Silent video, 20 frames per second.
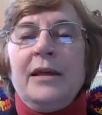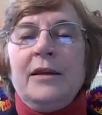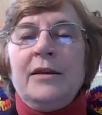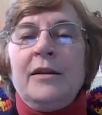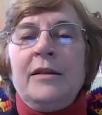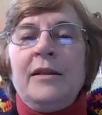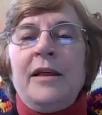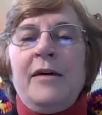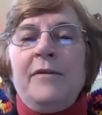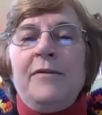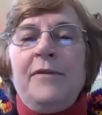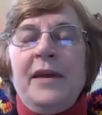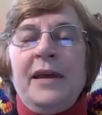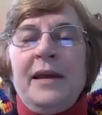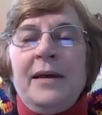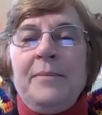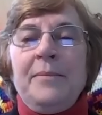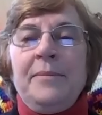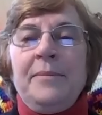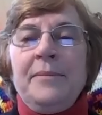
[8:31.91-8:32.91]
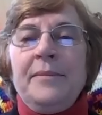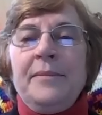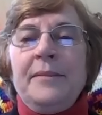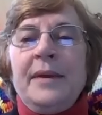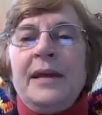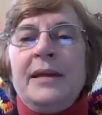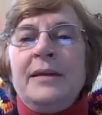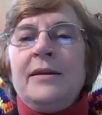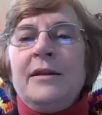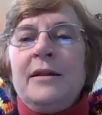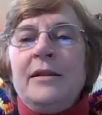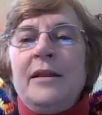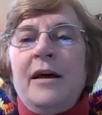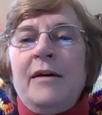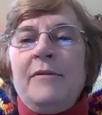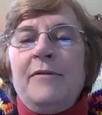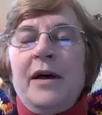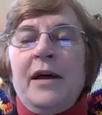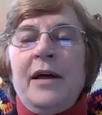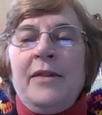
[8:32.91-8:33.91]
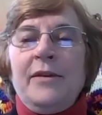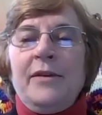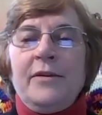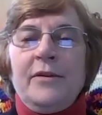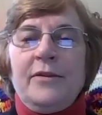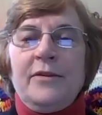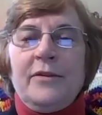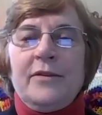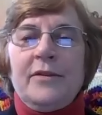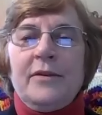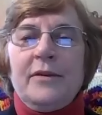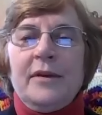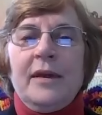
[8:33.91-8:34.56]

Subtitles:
to love him and to love others.